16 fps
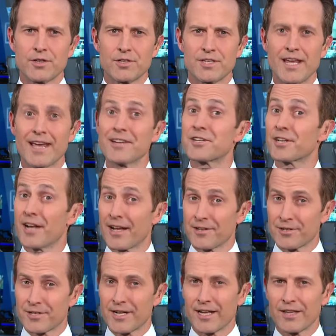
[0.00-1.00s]
News Nation
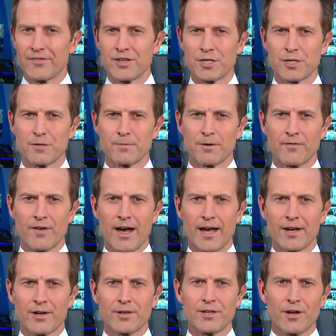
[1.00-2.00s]
on your television provider.